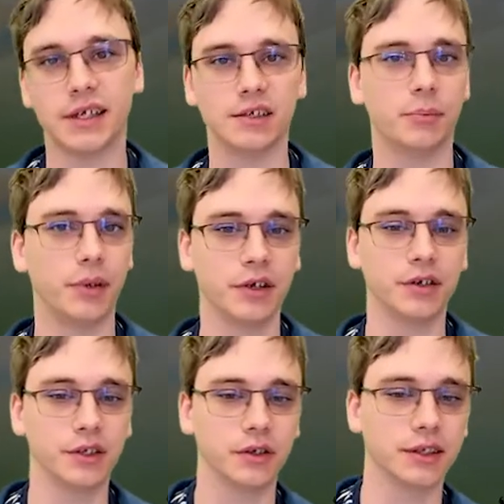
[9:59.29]
is a bigger
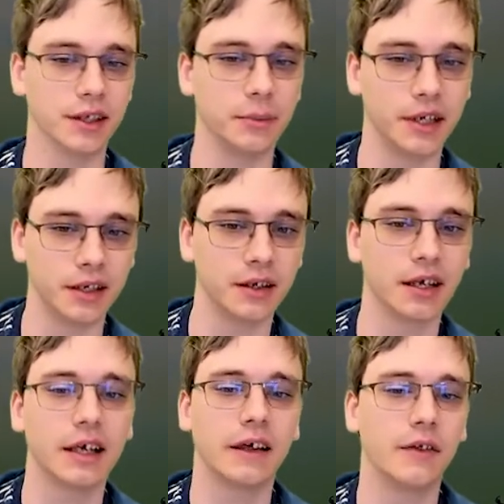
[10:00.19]
deal in limited
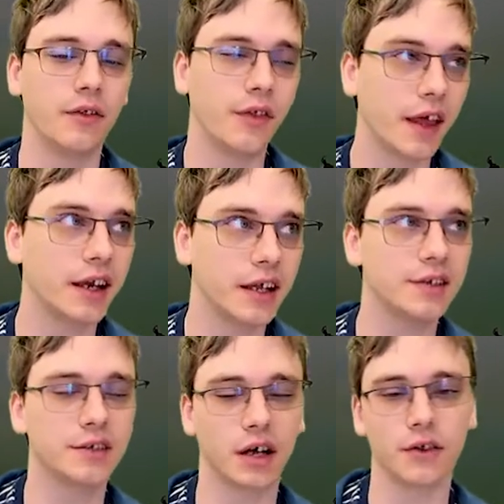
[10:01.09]
than it
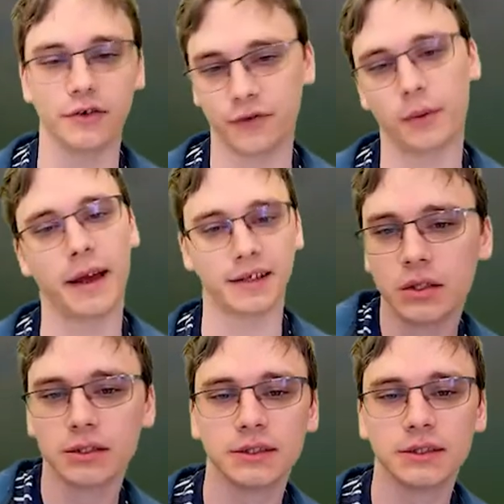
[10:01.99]
is in other formats.